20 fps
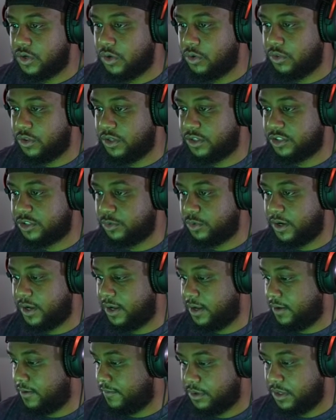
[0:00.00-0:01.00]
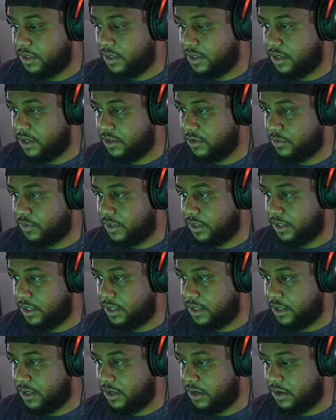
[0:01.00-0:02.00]
go this way. Put another one
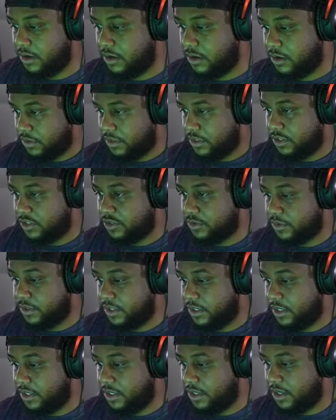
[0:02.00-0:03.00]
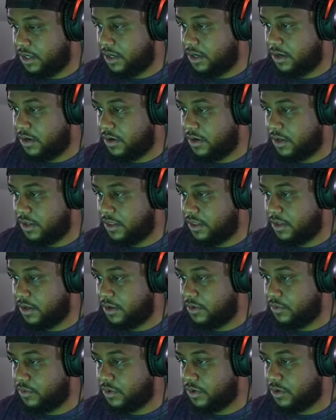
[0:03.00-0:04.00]
here, this one here, here, and
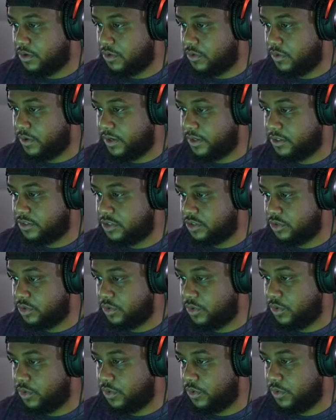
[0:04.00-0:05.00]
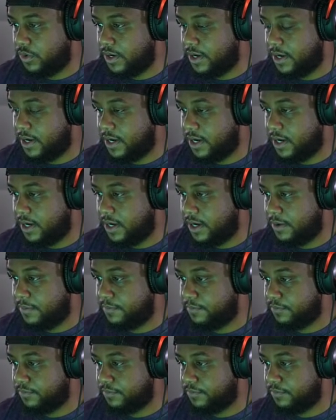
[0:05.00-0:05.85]
then we're going to uh,